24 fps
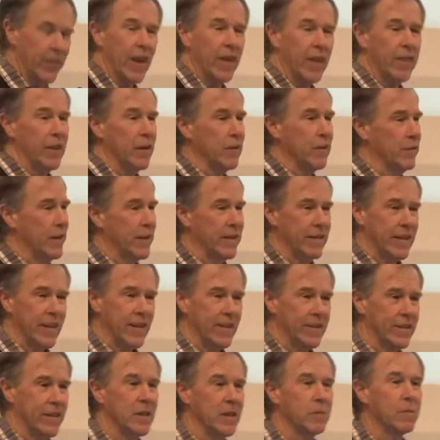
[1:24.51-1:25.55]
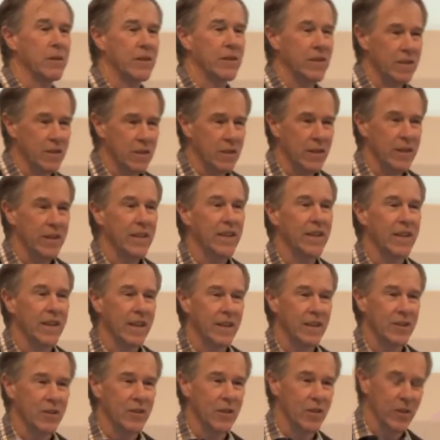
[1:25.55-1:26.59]
Nothing fantastic, but just to
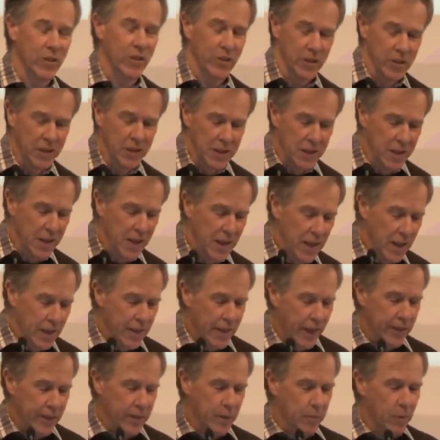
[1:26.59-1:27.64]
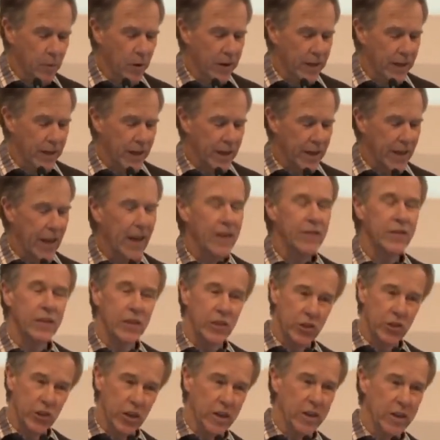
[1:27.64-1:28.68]
indicate to you that the body, as he
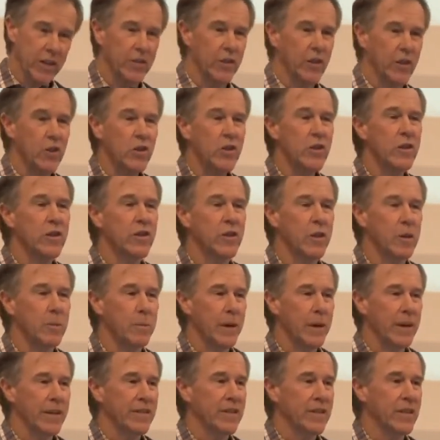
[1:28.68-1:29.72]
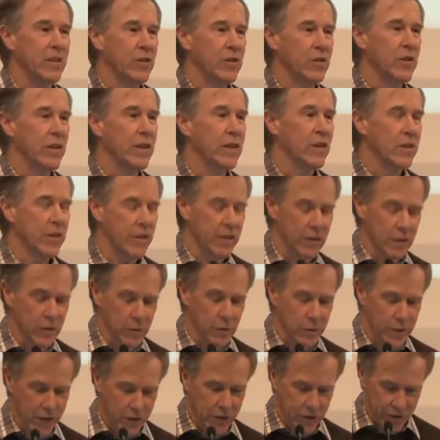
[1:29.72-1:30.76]
showed, has a huge capacity to increase its
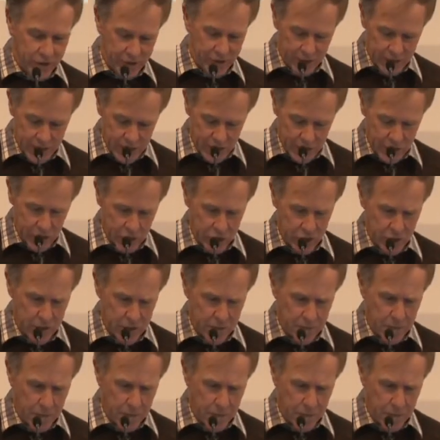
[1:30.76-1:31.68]
fat oxidation.